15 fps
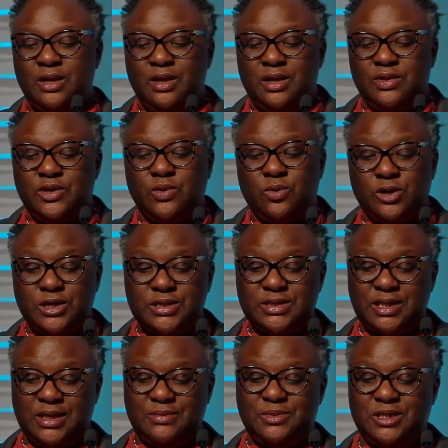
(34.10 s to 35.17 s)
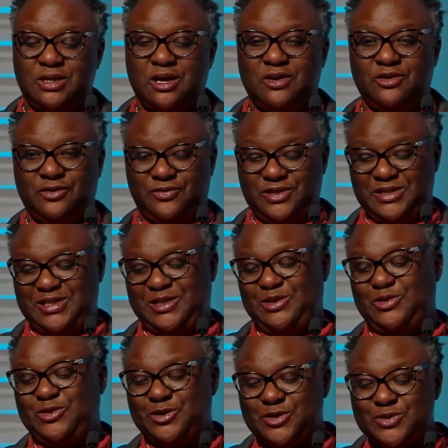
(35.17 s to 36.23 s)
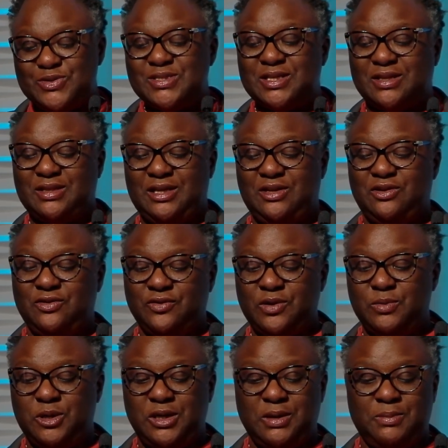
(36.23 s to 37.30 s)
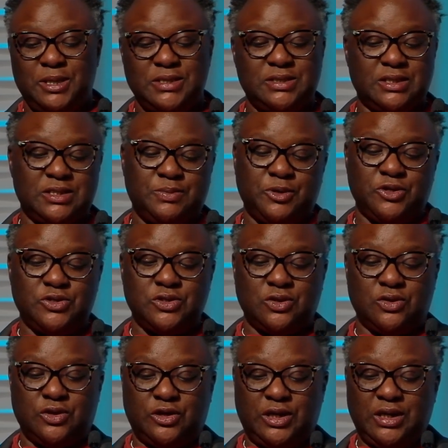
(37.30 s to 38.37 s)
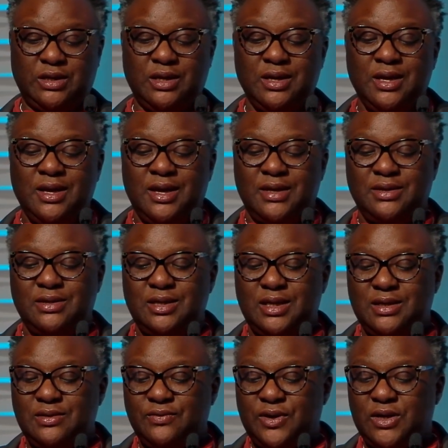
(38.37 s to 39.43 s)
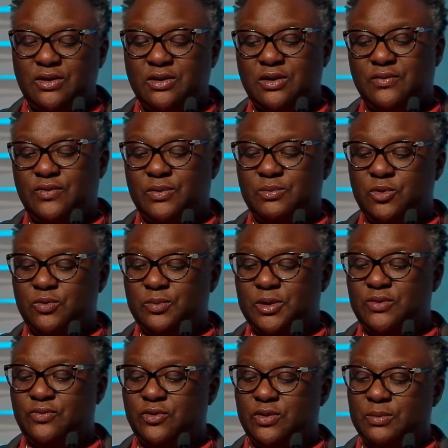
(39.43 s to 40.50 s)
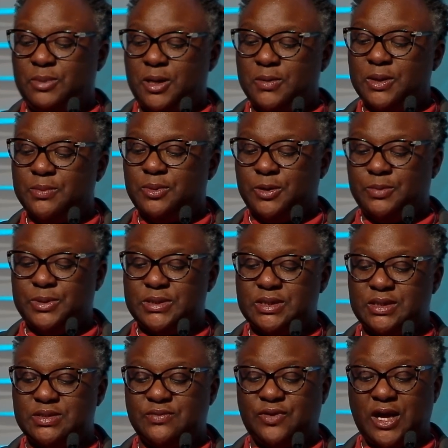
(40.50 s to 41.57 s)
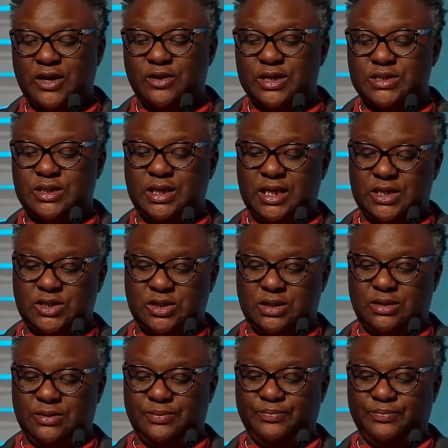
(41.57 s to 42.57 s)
The award is named in honor of Nadinne Cruz, a leader of community-based experiential learning and an innovator of the movement for the public purposes of higher education.